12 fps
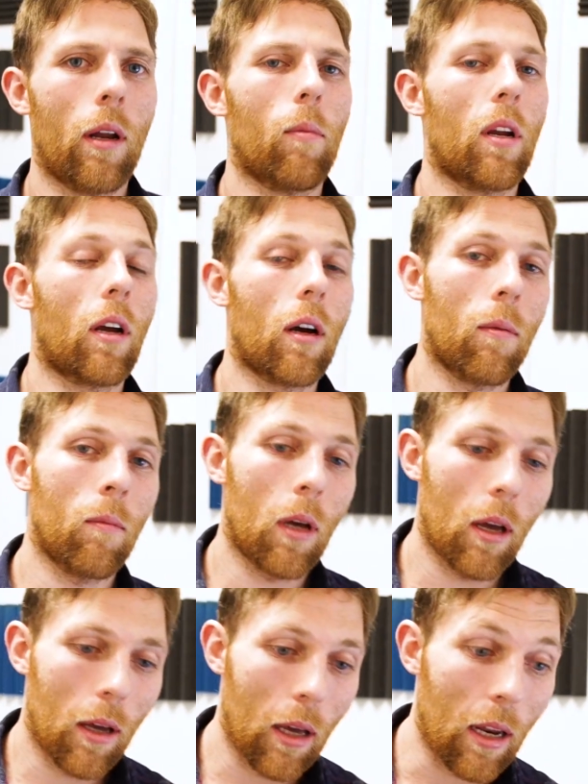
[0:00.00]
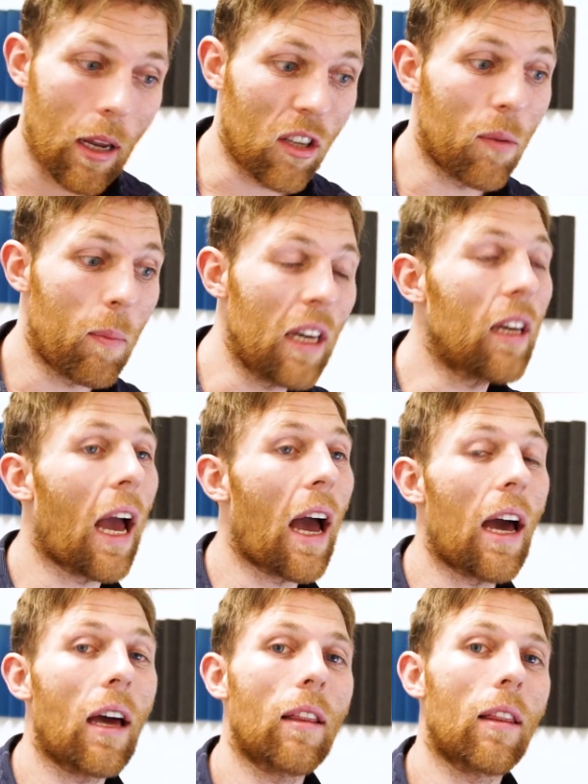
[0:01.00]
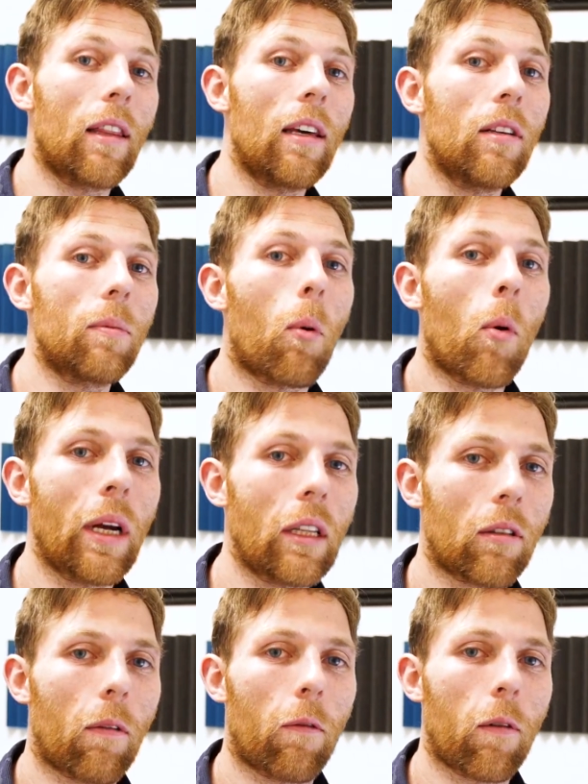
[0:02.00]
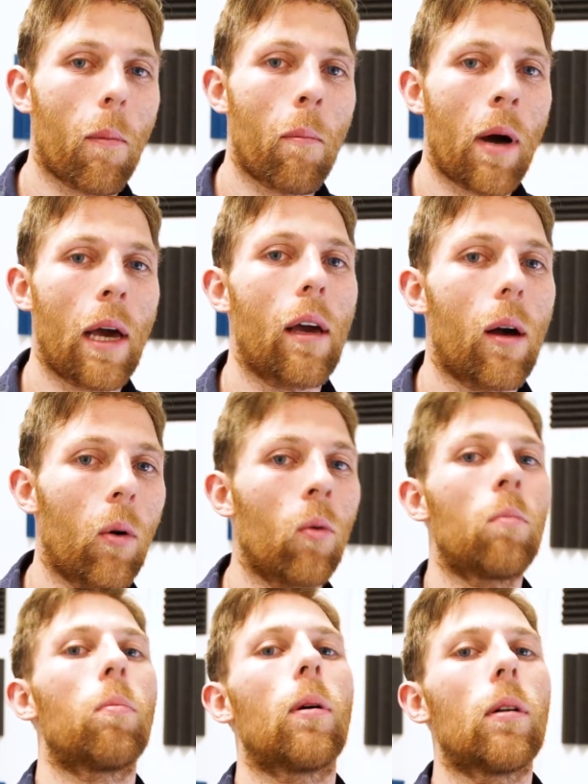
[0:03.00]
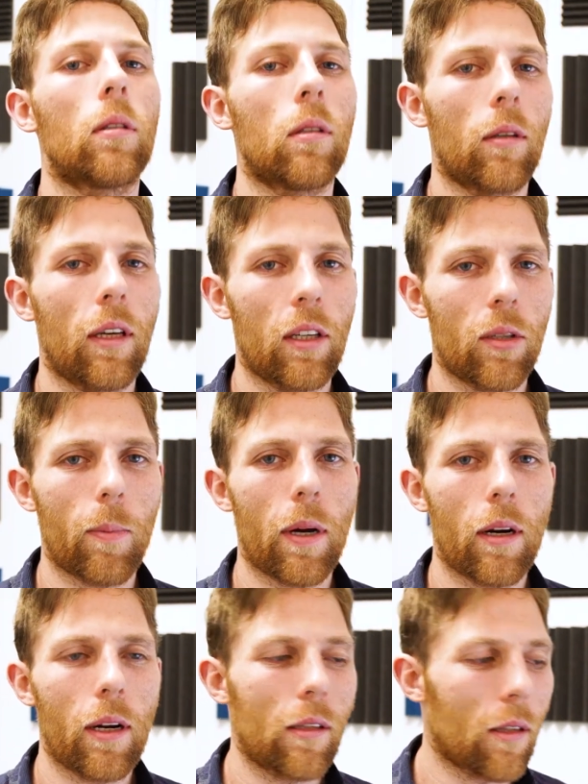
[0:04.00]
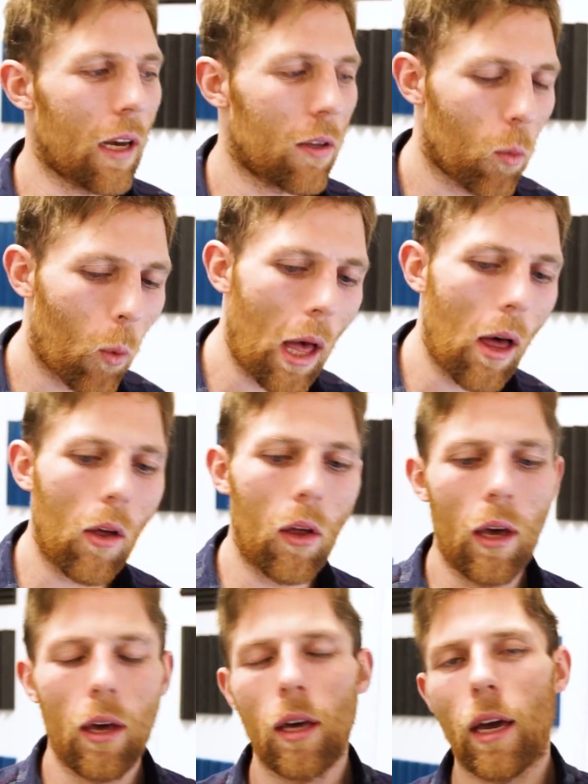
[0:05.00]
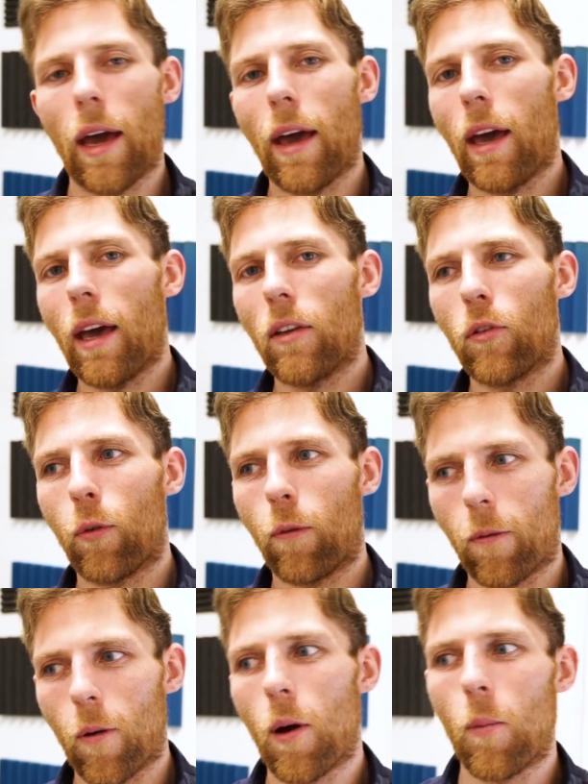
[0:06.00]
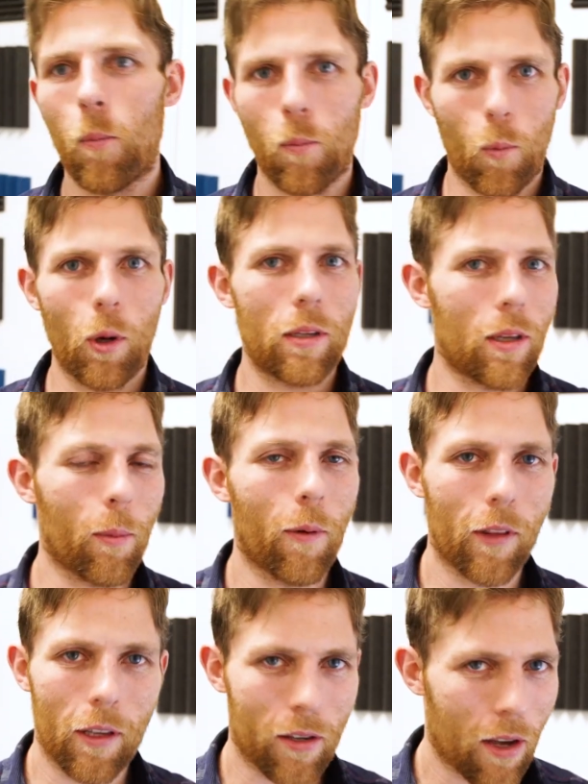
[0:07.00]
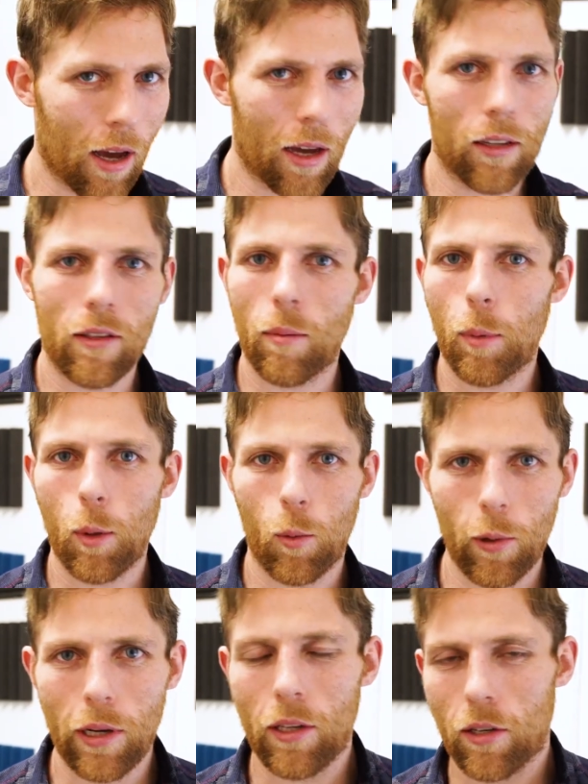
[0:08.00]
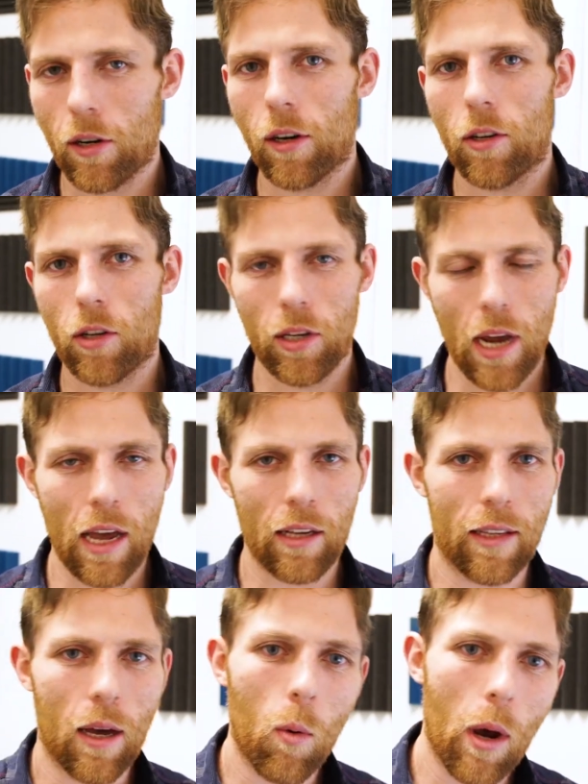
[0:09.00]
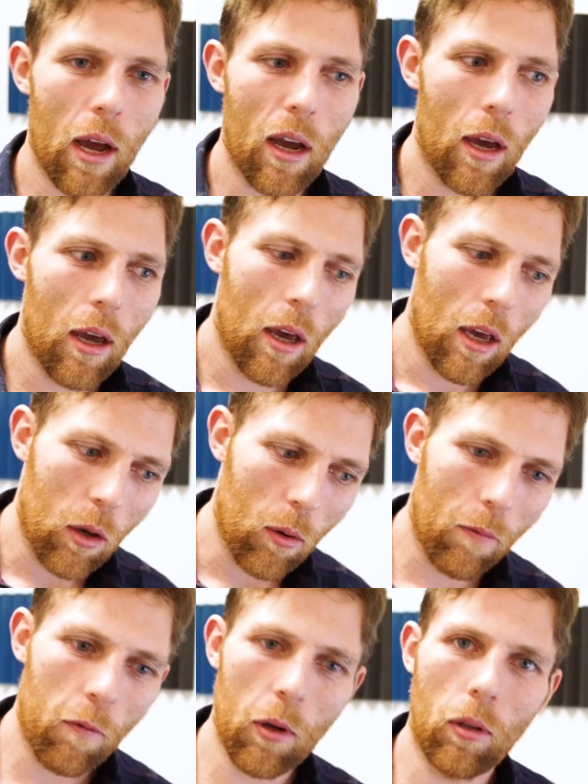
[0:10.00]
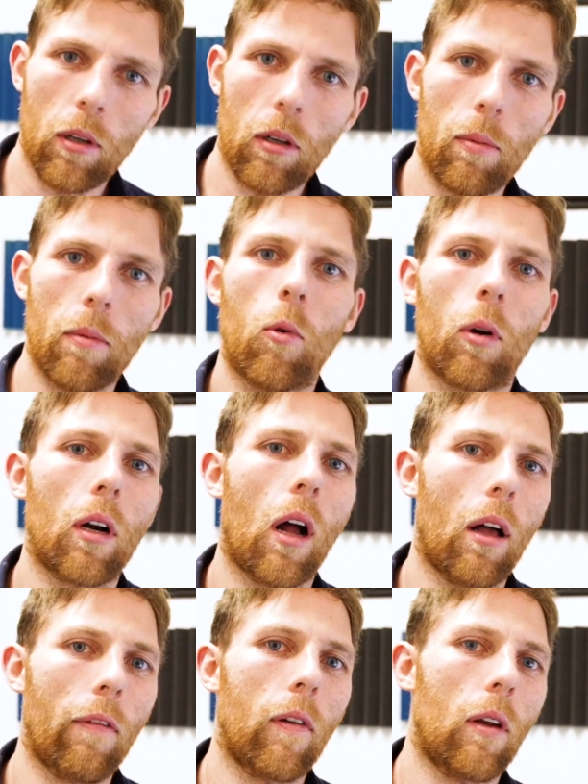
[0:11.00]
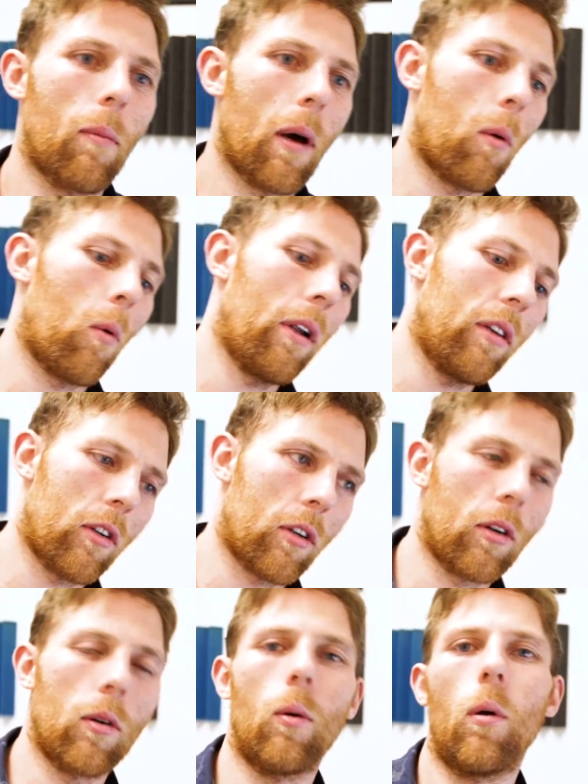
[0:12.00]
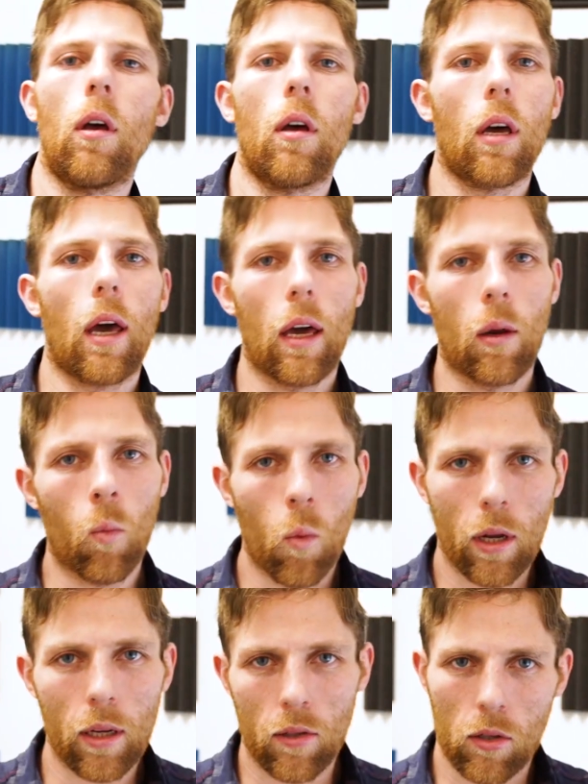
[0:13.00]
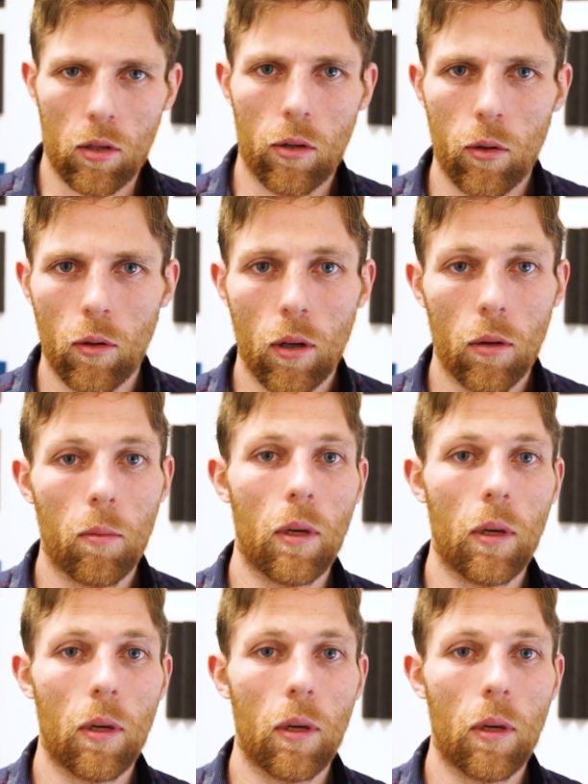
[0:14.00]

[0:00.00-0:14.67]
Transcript: I'm going to come and speak at these points from my own personal experience as well as from what some of the science, some of the research says. That way you can feel a little bit more confident about what is true and what isn't true.